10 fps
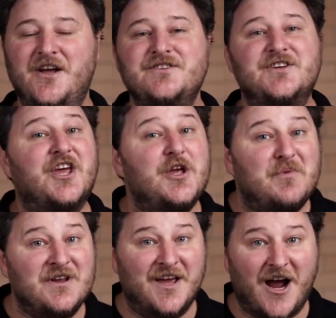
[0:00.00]
to
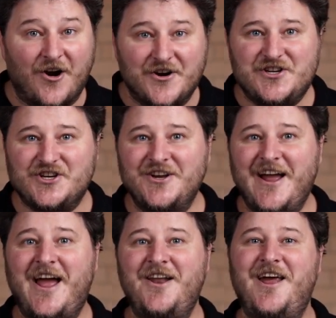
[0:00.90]
keep encouraging and